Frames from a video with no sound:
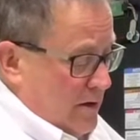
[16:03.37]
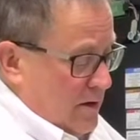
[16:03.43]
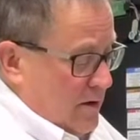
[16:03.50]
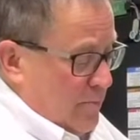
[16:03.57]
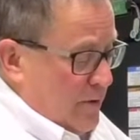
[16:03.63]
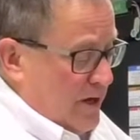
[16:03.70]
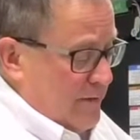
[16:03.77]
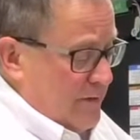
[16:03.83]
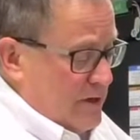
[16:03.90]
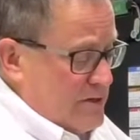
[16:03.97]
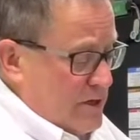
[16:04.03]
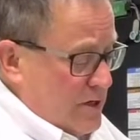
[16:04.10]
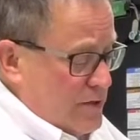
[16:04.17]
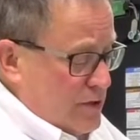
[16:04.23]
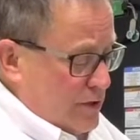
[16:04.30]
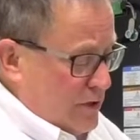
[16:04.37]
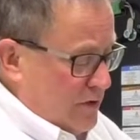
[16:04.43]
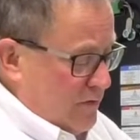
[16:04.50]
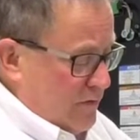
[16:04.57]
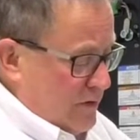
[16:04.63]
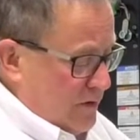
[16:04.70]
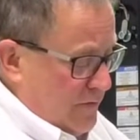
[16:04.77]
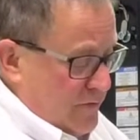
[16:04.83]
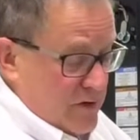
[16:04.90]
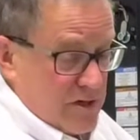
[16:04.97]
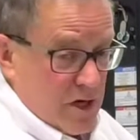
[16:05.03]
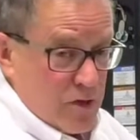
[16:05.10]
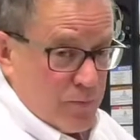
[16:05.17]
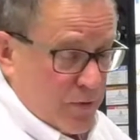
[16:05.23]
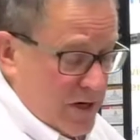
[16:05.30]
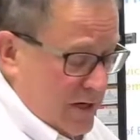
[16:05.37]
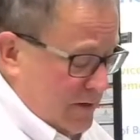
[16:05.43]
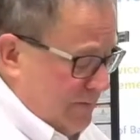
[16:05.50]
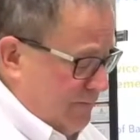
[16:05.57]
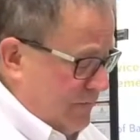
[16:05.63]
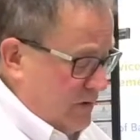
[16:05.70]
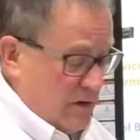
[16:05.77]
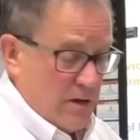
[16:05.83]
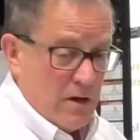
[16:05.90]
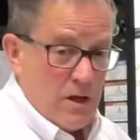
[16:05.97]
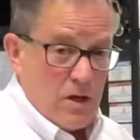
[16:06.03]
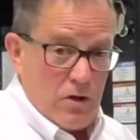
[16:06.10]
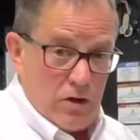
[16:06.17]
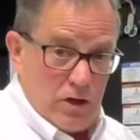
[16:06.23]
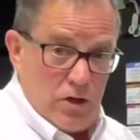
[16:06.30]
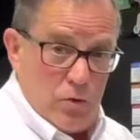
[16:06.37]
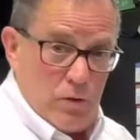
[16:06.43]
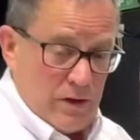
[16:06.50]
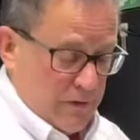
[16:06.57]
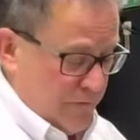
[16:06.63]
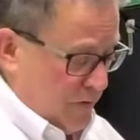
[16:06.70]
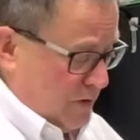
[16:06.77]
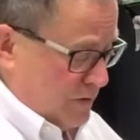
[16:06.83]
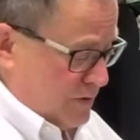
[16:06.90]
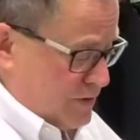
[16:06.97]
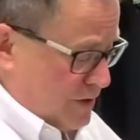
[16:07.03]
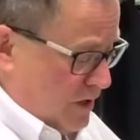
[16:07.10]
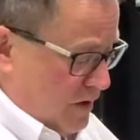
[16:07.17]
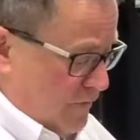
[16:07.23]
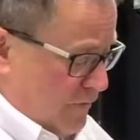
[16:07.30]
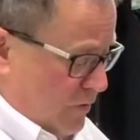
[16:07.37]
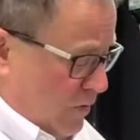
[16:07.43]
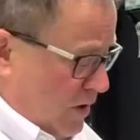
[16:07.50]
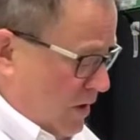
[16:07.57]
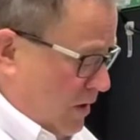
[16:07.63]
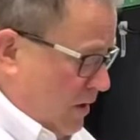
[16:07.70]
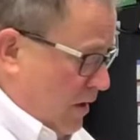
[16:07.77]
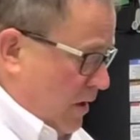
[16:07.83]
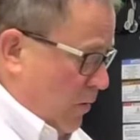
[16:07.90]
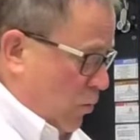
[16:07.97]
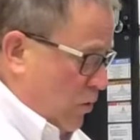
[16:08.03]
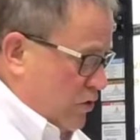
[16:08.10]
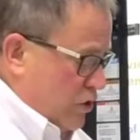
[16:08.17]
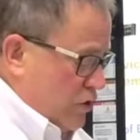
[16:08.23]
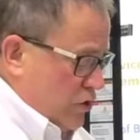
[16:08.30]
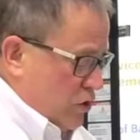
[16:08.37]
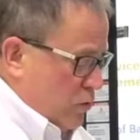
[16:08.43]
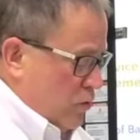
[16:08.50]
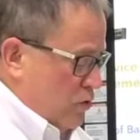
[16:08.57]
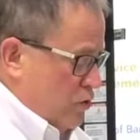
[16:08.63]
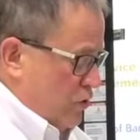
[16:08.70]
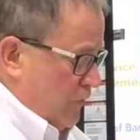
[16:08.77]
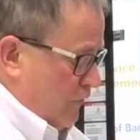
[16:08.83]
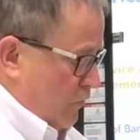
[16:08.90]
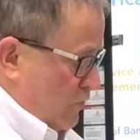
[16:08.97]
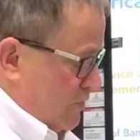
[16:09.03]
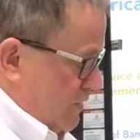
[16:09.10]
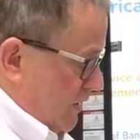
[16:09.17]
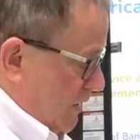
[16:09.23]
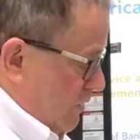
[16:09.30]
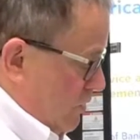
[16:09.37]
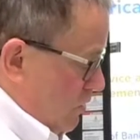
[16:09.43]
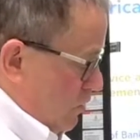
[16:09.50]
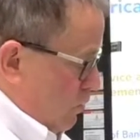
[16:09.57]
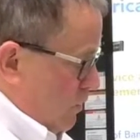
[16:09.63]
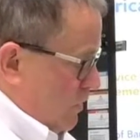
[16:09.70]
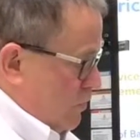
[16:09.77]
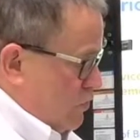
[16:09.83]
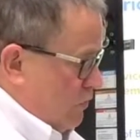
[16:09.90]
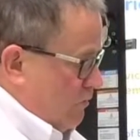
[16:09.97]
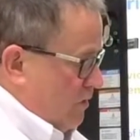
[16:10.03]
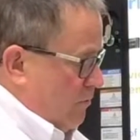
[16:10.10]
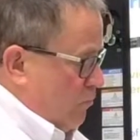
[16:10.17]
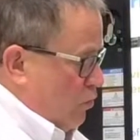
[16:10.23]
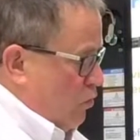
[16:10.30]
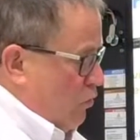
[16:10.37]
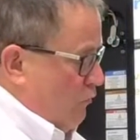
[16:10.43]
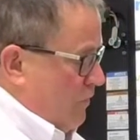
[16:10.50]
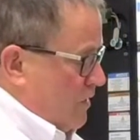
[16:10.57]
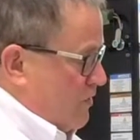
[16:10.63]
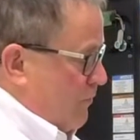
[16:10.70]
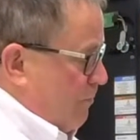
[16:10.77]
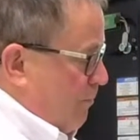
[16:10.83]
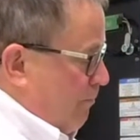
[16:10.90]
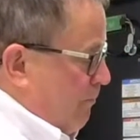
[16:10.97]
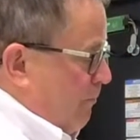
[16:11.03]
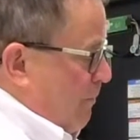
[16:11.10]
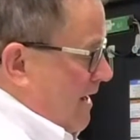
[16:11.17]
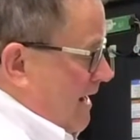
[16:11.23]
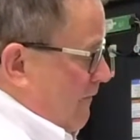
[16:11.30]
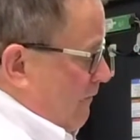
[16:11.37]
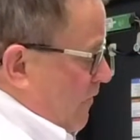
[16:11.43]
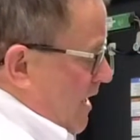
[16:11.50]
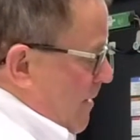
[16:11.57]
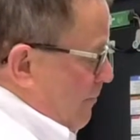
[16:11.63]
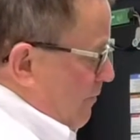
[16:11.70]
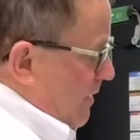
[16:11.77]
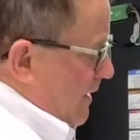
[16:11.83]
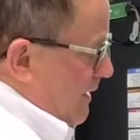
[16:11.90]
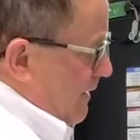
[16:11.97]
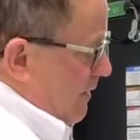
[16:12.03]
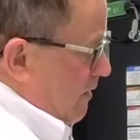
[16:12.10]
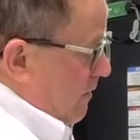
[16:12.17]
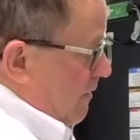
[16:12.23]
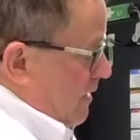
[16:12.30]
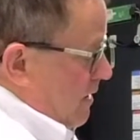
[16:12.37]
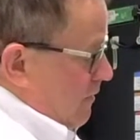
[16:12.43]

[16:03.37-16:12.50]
But it's usually, if it does break, you can do it in the field yourself. What you do is first thing you do is you remove this back flap right here.